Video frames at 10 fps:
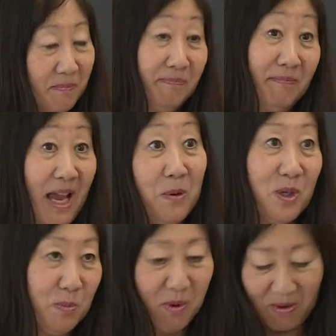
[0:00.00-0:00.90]

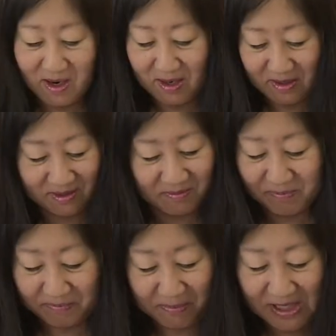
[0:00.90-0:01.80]
language pro, uh,
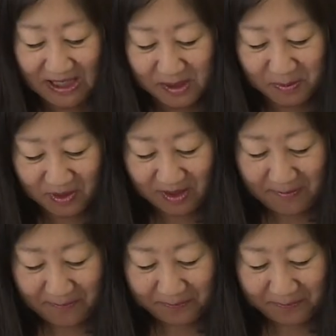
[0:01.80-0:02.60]
textbook.